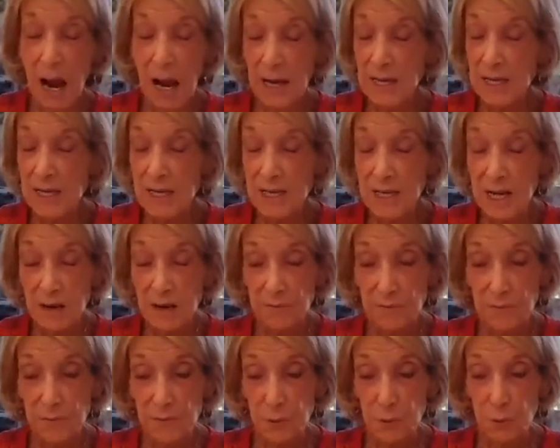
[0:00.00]
I
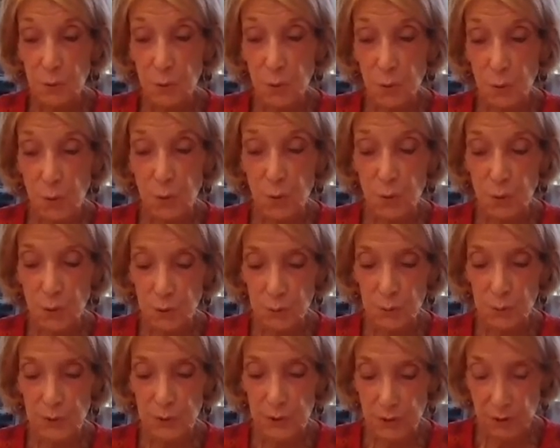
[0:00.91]
never
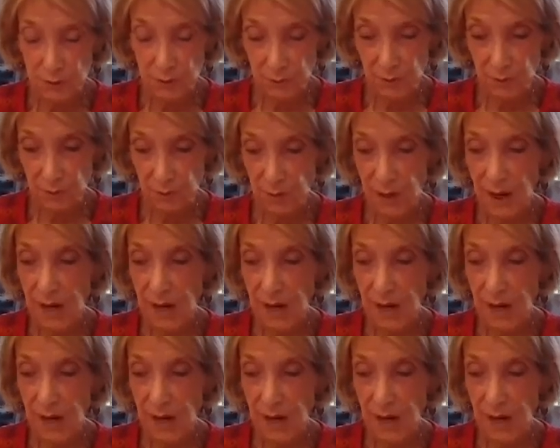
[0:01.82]
order risotto.